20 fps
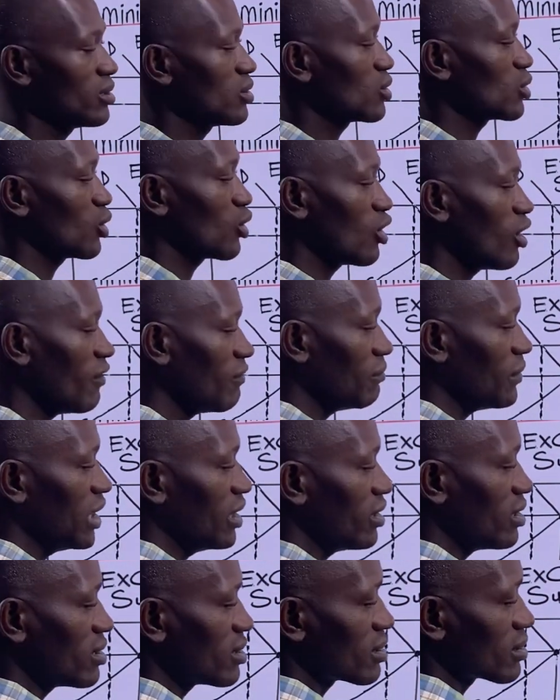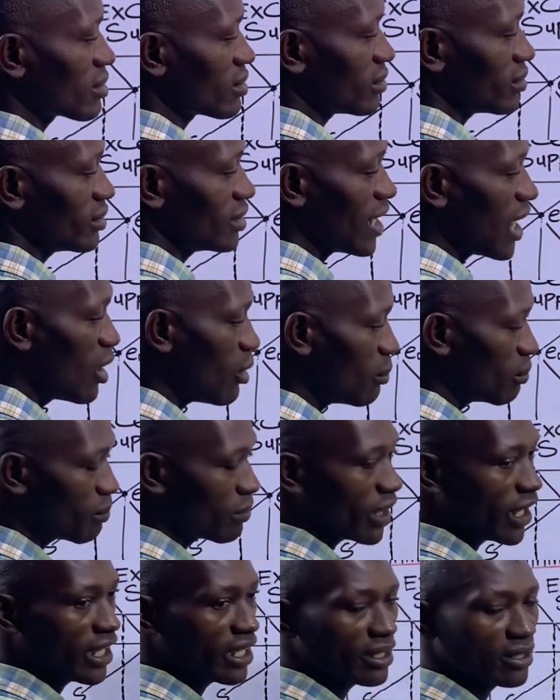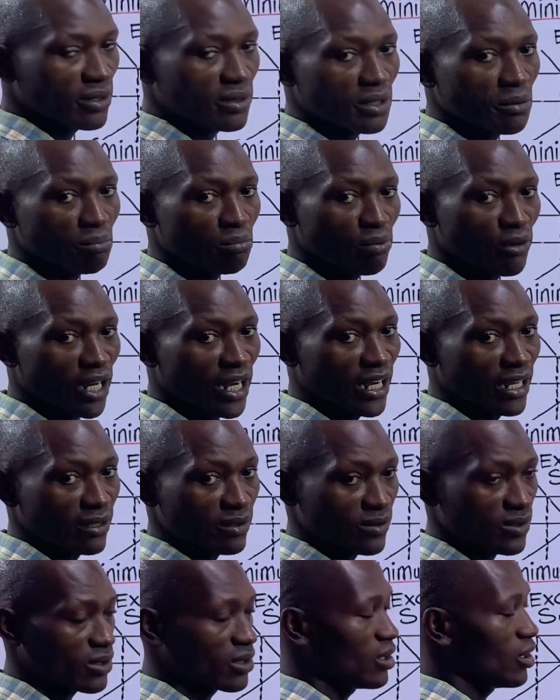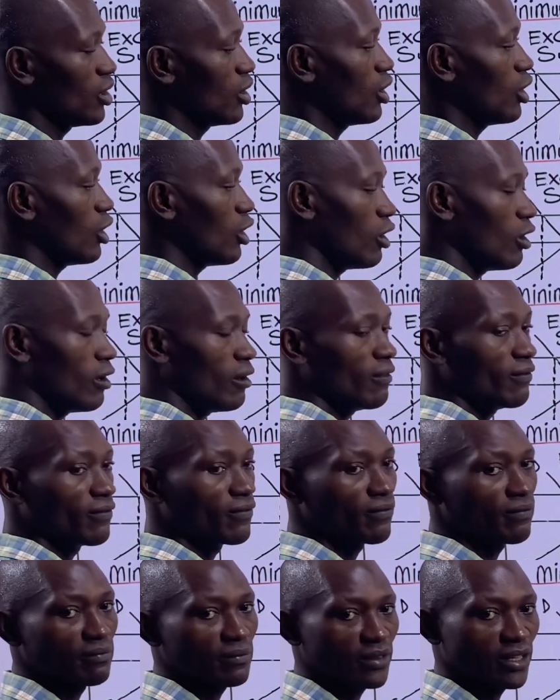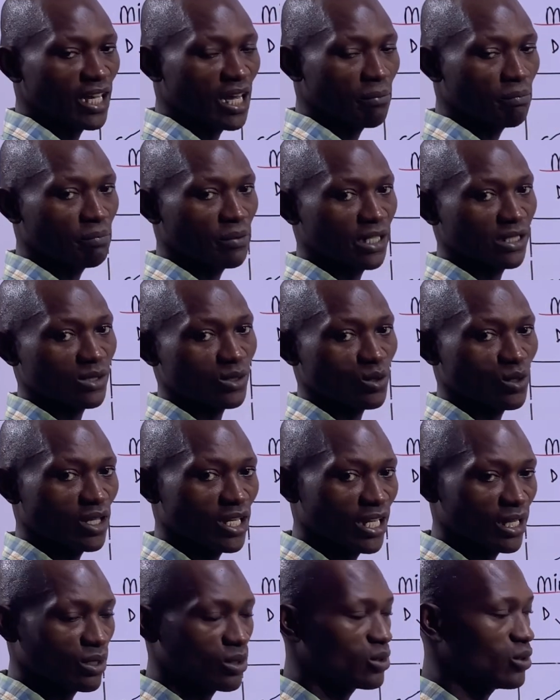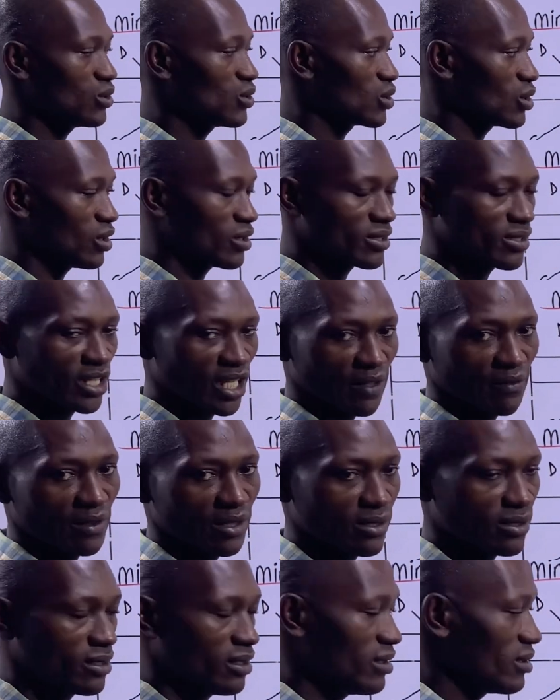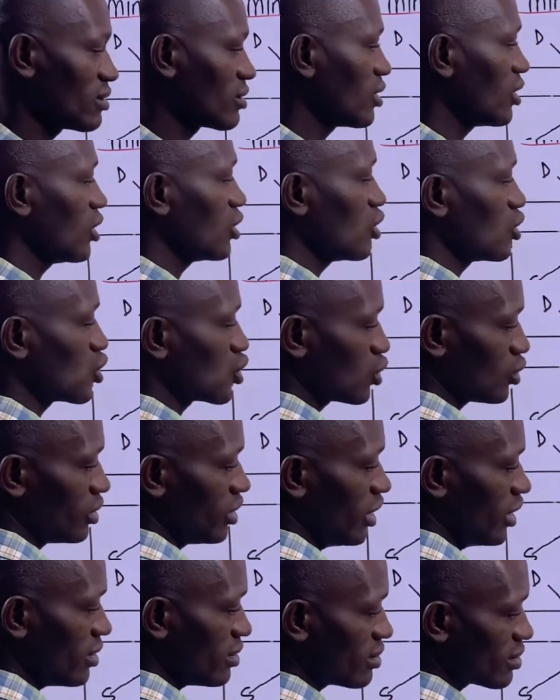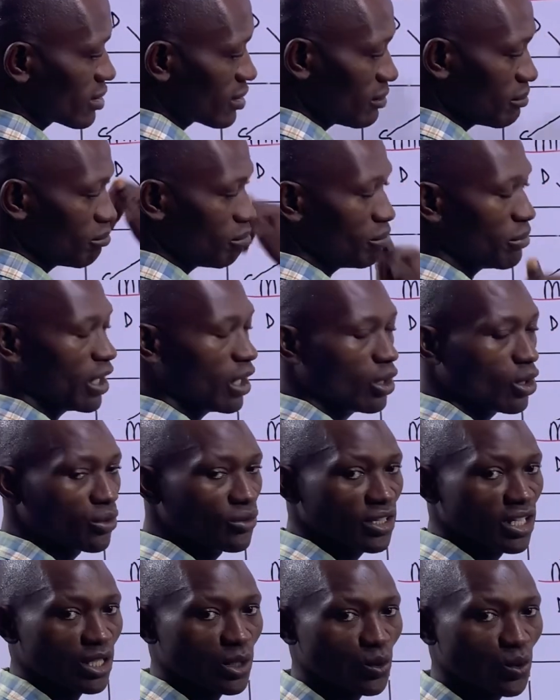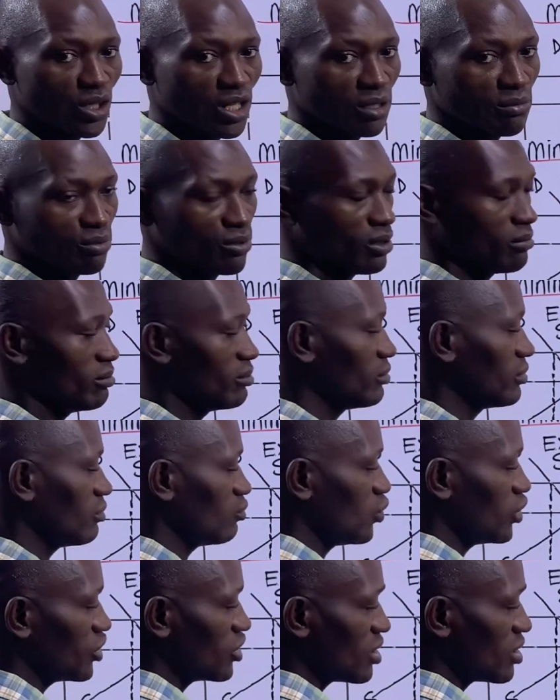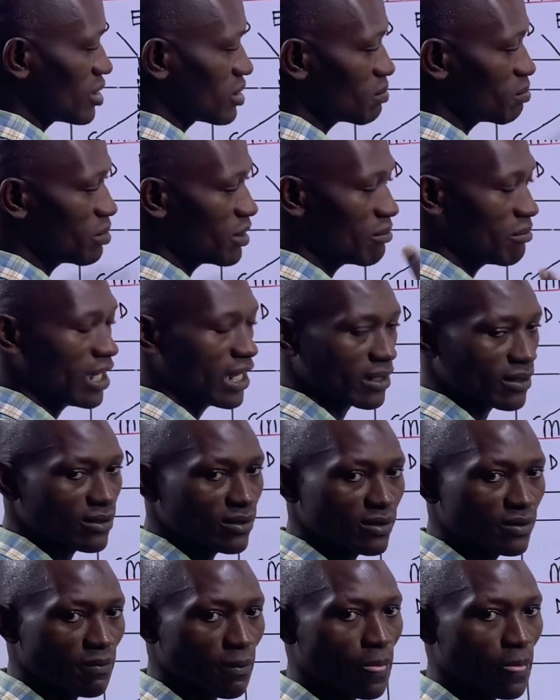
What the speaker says: So government is downplaying the price of that particular goods or services to this below the equilibrium, which is PMAX.